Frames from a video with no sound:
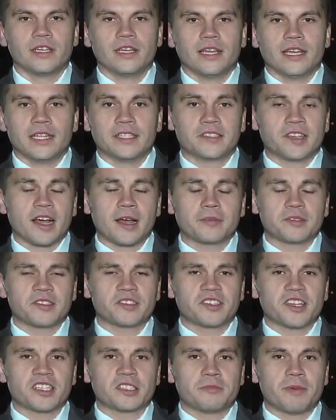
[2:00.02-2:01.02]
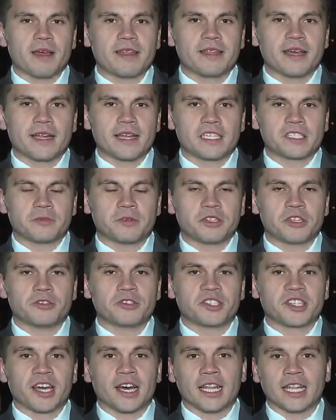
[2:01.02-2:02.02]
And Thompson says PennDOT has been
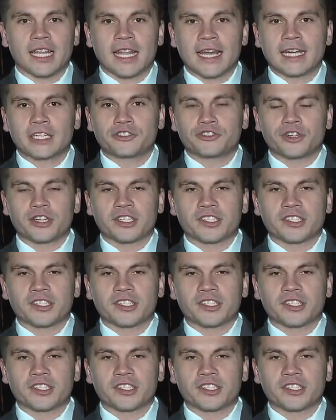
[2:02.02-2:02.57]
using electric